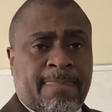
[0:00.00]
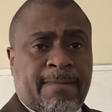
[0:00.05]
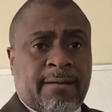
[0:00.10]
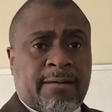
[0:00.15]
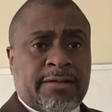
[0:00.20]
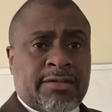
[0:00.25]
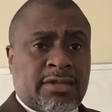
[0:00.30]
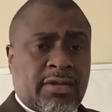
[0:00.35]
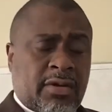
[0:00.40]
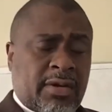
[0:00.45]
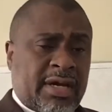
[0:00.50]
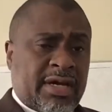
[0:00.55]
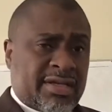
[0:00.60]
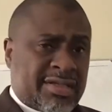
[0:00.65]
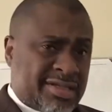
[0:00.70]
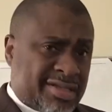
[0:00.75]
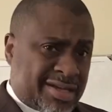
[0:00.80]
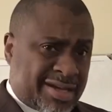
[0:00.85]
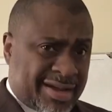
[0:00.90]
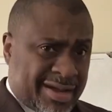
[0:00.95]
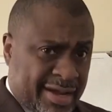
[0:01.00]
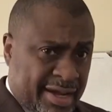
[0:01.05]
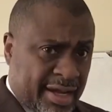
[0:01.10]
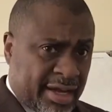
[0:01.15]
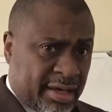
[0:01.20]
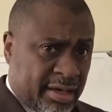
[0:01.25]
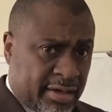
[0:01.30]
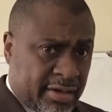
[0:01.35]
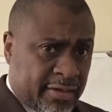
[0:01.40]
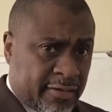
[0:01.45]
so as to
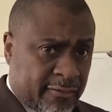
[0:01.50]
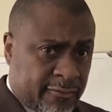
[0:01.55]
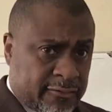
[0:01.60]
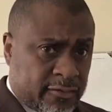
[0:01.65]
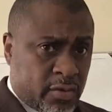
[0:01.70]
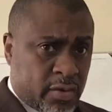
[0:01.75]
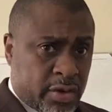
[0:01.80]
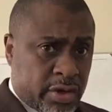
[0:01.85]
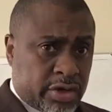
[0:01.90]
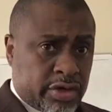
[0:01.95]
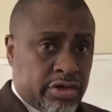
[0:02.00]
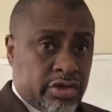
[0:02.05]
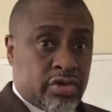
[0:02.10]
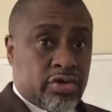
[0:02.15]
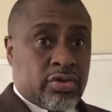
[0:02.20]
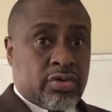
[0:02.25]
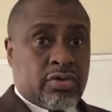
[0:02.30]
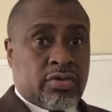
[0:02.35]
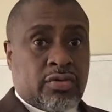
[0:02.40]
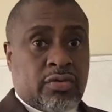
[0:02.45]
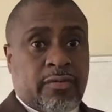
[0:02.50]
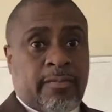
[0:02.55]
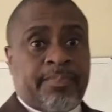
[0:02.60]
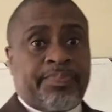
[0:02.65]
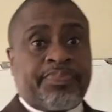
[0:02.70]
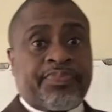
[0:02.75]
highlight for you